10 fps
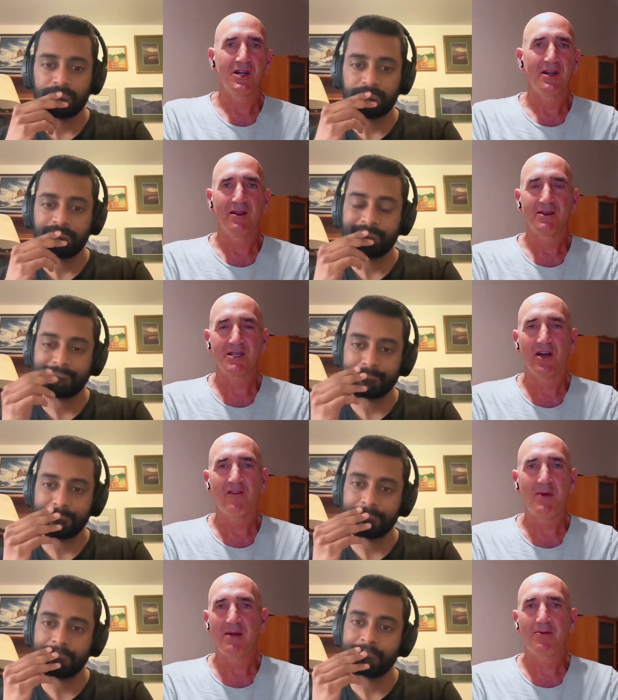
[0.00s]

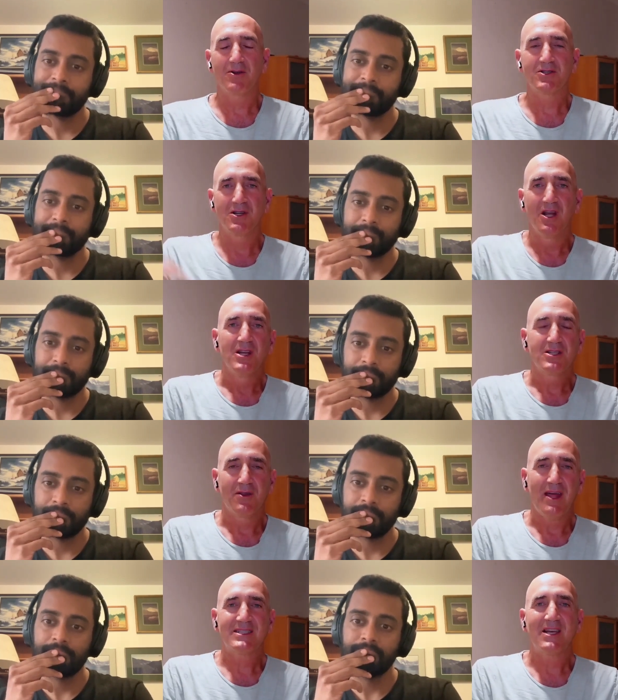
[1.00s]
Speaker 1: self-made person so that's
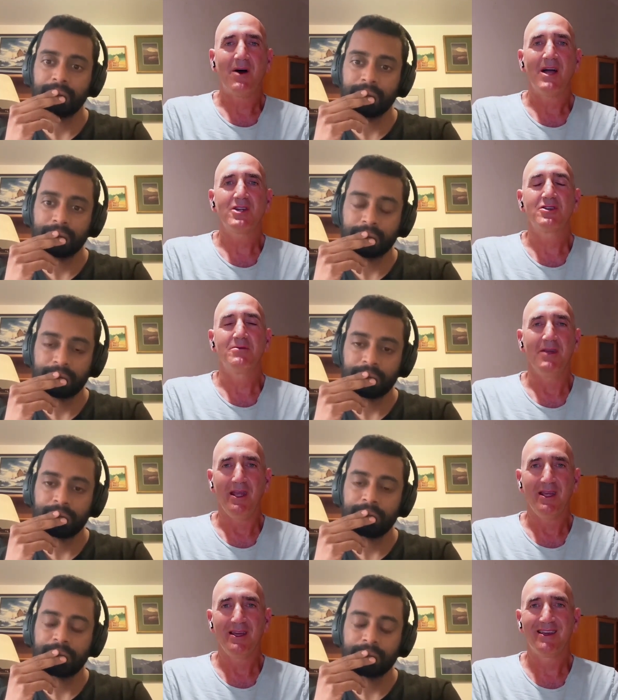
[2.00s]
how i should be
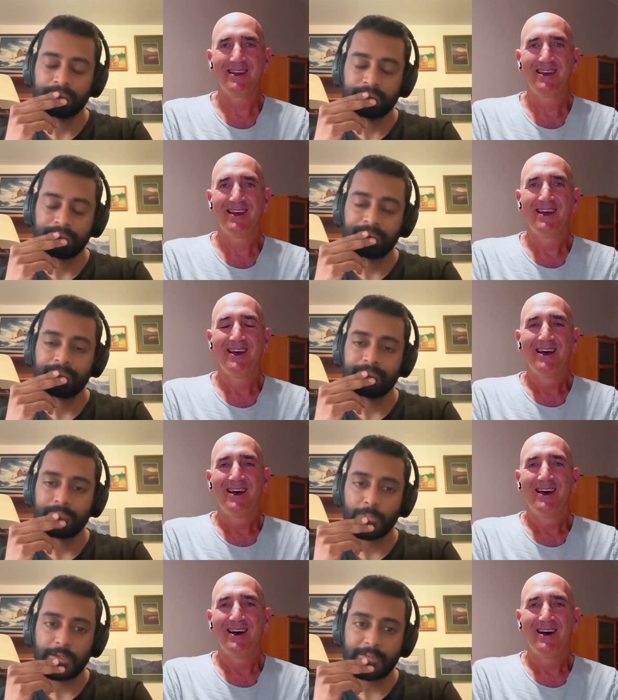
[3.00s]

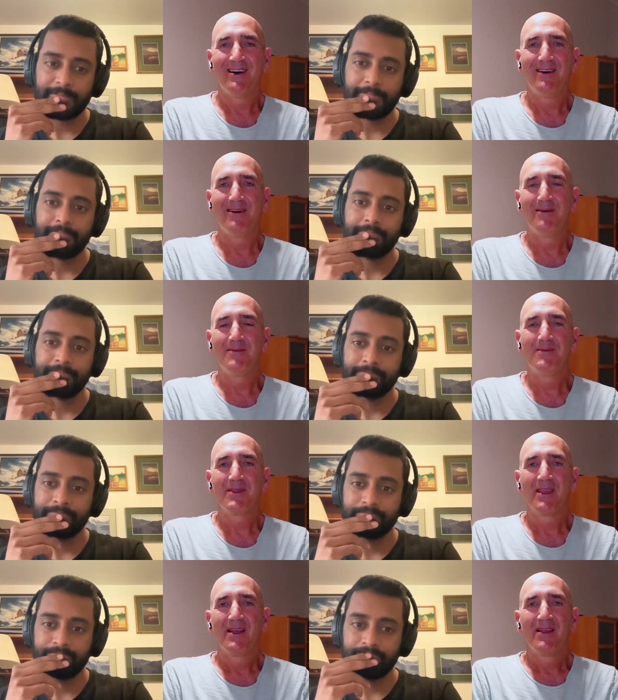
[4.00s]
Speaker 2: right um,
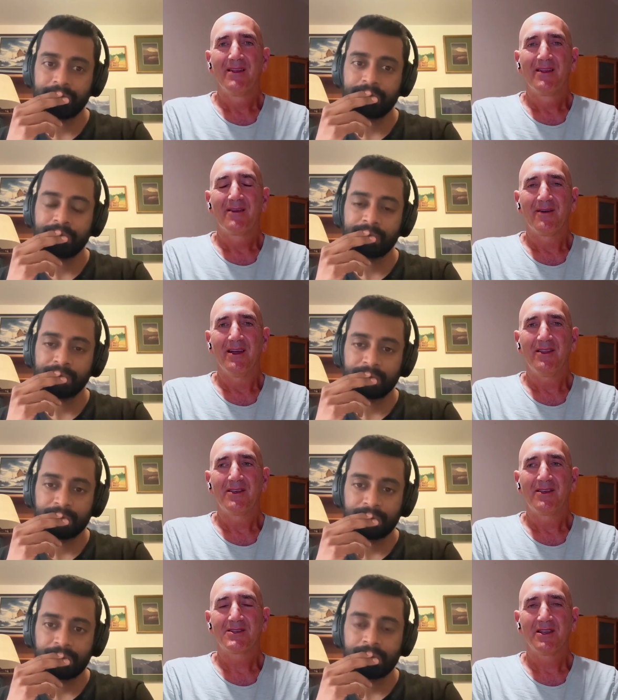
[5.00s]
Speaker 1: Right.
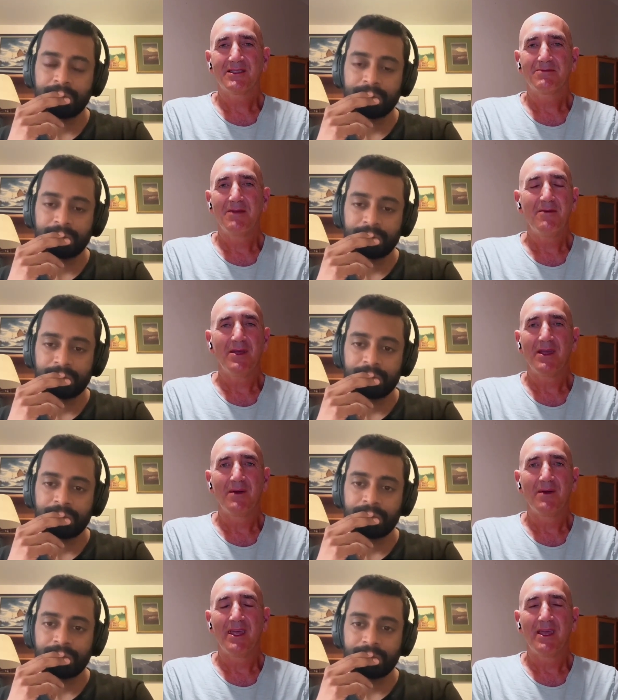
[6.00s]
So let's maybe we can we
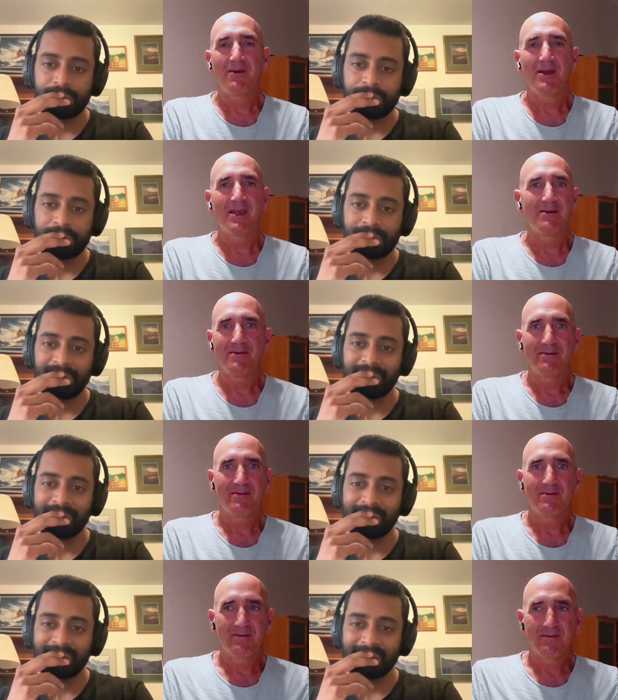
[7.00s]
can we can
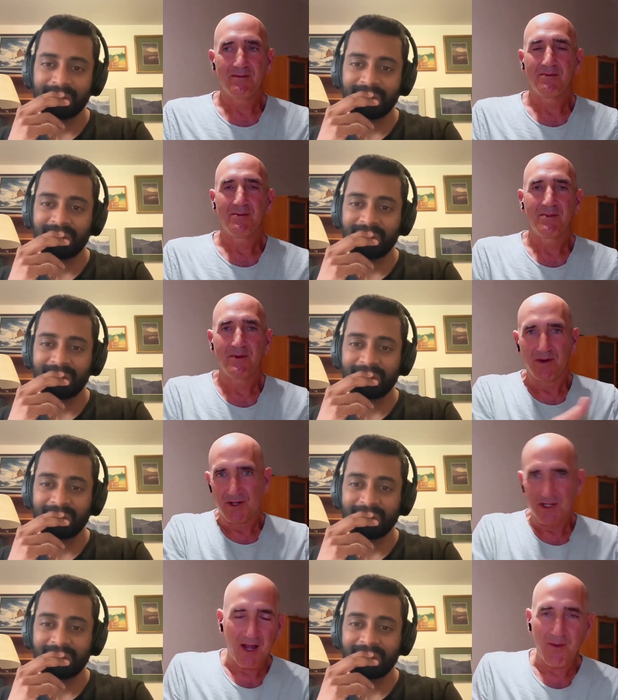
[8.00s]

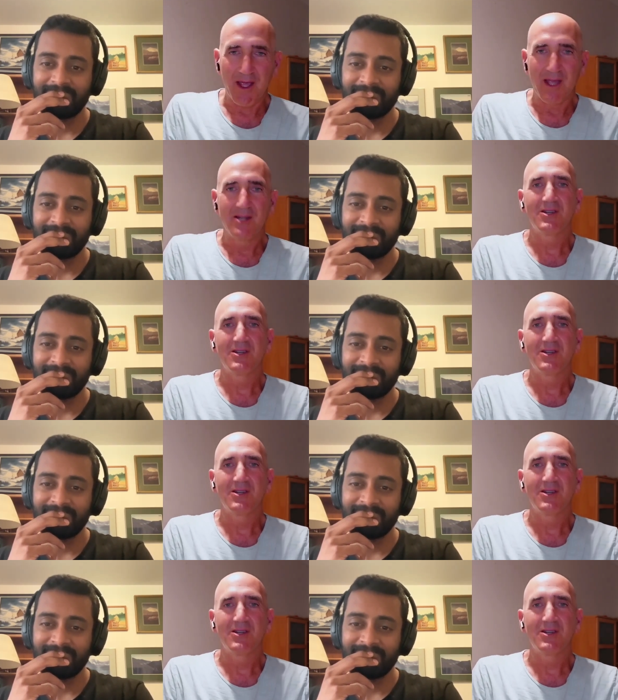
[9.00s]
segue into